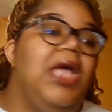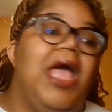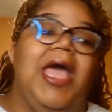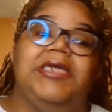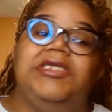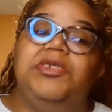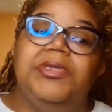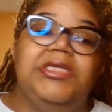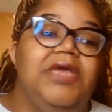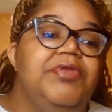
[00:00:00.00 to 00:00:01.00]
Ashley
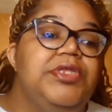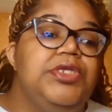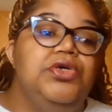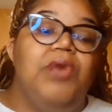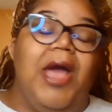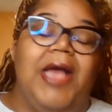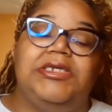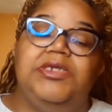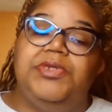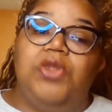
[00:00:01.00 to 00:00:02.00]
was giving too.
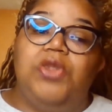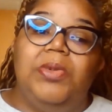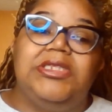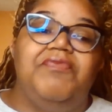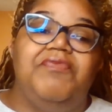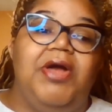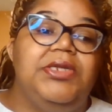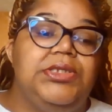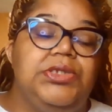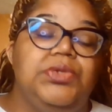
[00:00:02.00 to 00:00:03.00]
Ashley was throwing stuff out
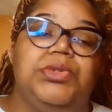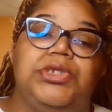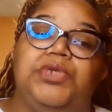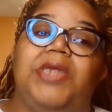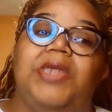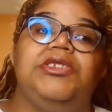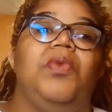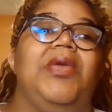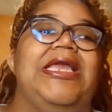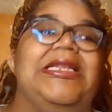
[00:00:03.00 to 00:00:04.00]
there too. So she wasn't
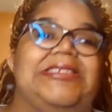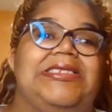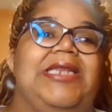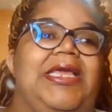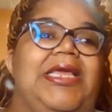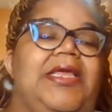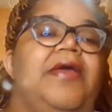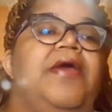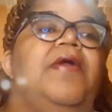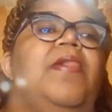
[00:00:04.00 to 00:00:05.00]
no innocent in it.
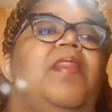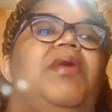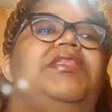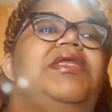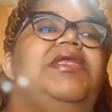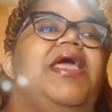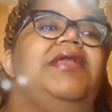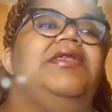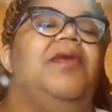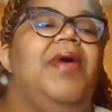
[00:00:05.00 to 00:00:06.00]
But then they
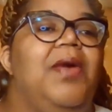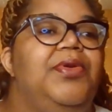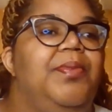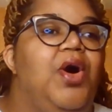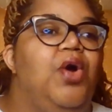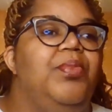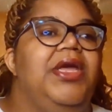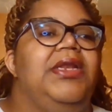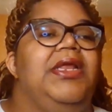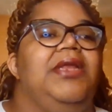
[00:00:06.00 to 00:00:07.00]
ended up having a
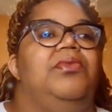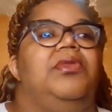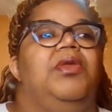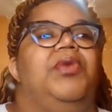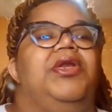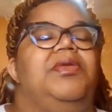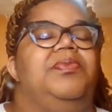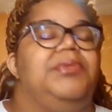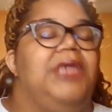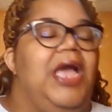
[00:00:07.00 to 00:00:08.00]
moment, and
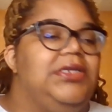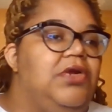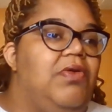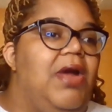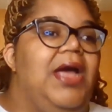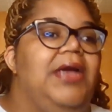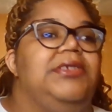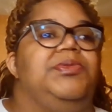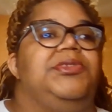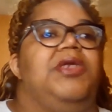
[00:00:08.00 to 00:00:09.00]
Wendy got to crying
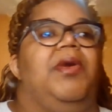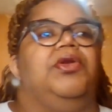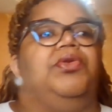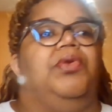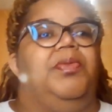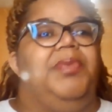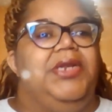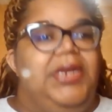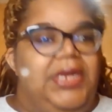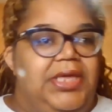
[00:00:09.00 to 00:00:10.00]
because she was talking about her daughter being
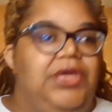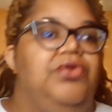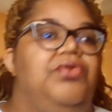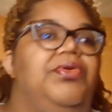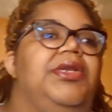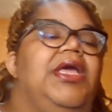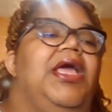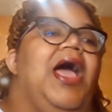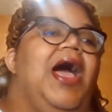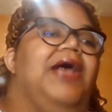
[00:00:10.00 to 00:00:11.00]
the NICU and
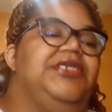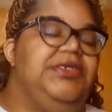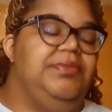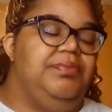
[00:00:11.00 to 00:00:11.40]
how she